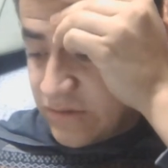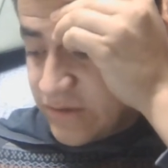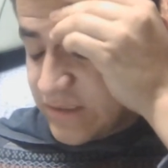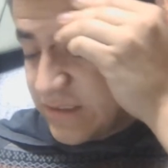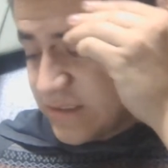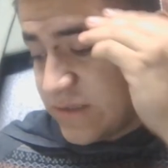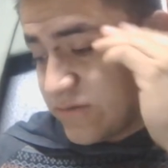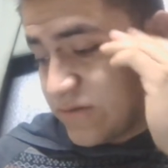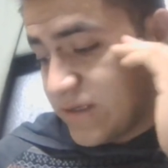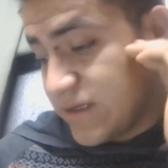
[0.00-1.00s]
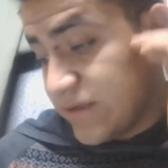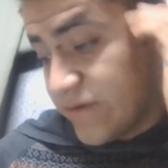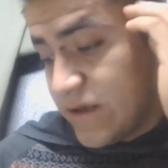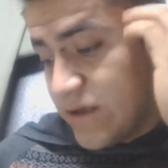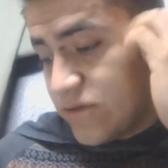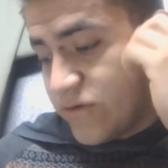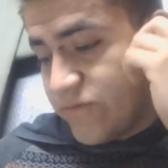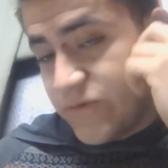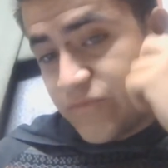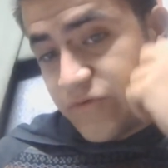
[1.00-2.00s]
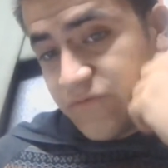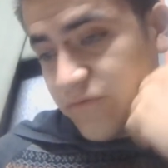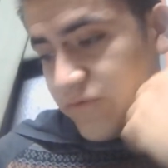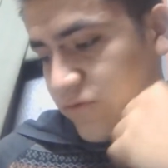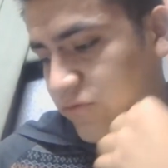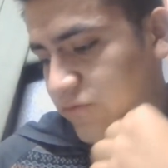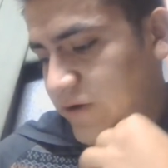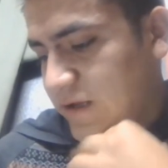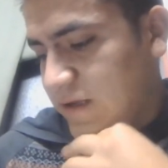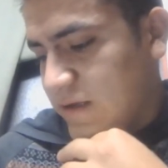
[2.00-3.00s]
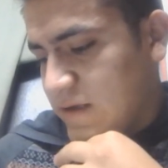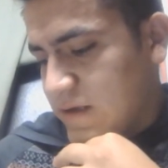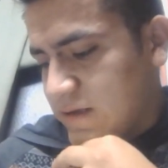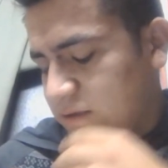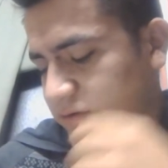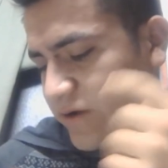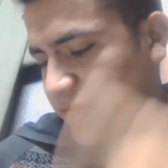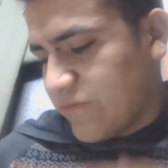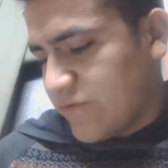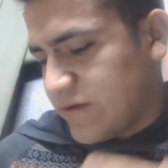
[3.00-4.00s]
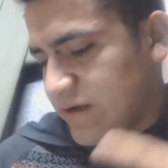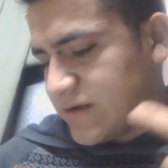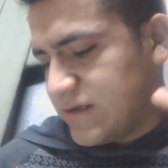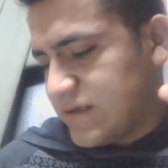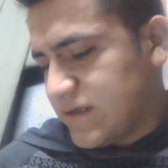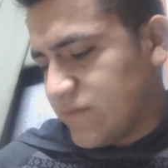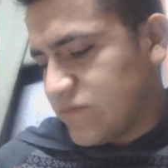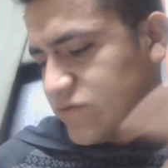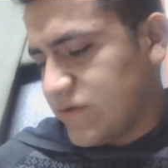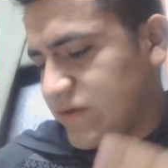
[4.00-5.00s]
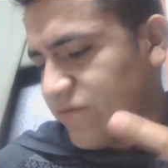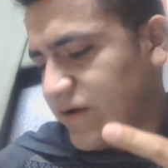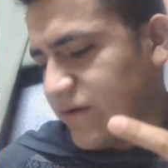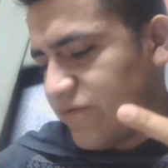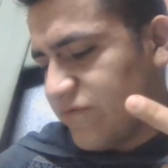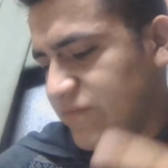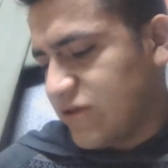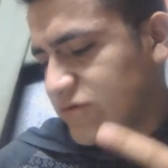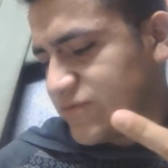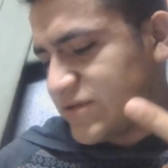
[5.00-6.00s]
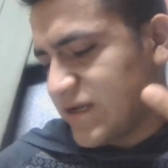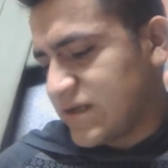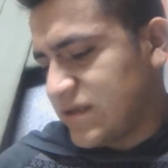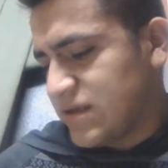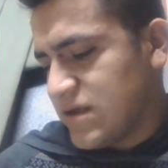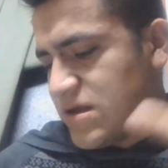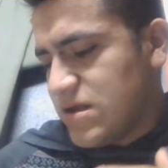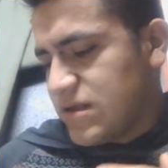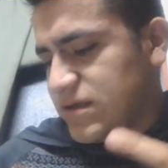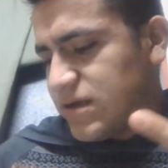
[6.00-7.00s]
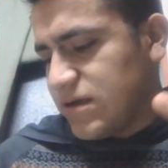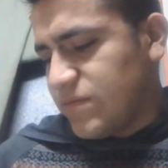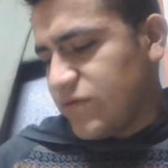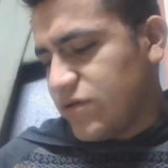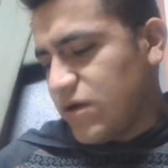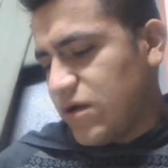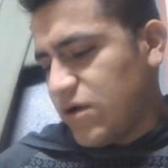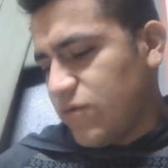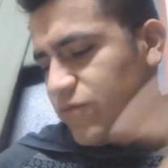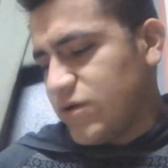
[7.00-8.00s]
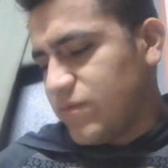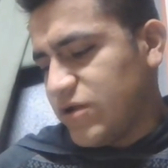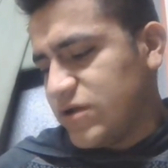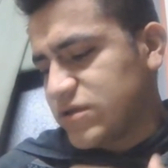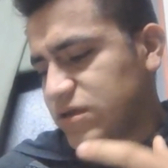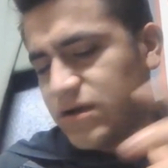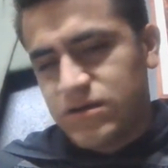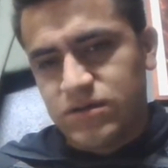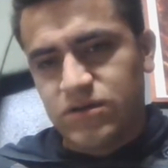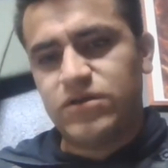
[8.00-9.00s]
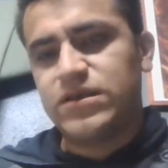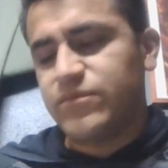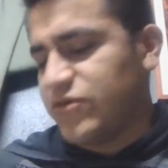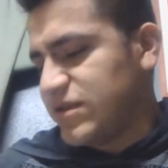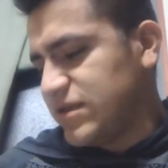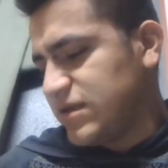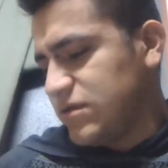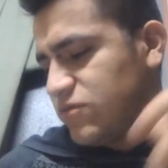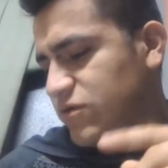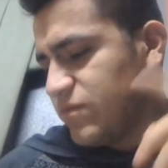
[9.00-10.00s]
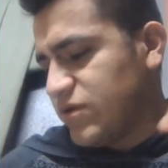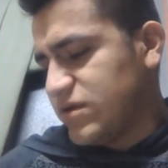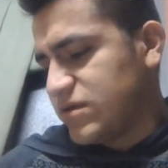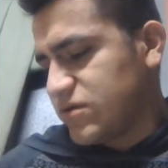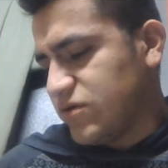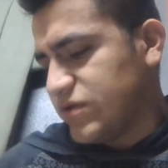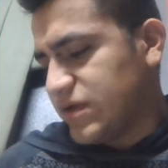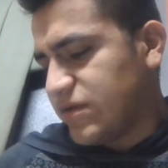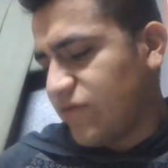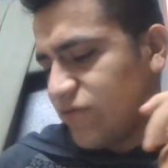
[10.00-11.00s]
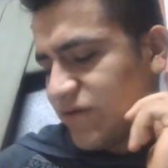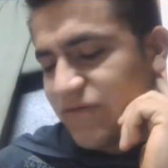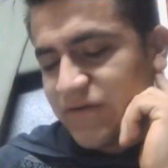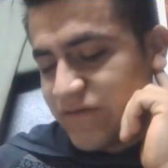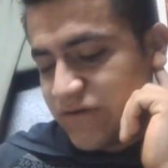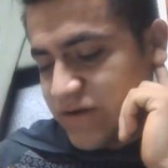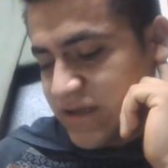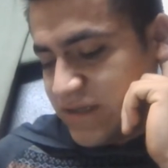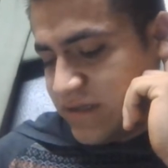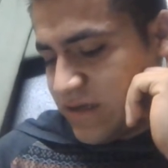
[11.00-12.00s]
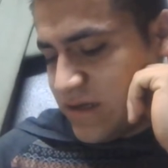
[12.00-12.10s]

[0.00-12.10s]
direction is equal to negative 21.43 kilograms per second times 25 meters per second times 1 plus all in parentheses 1 plus cosine of 45 degrees,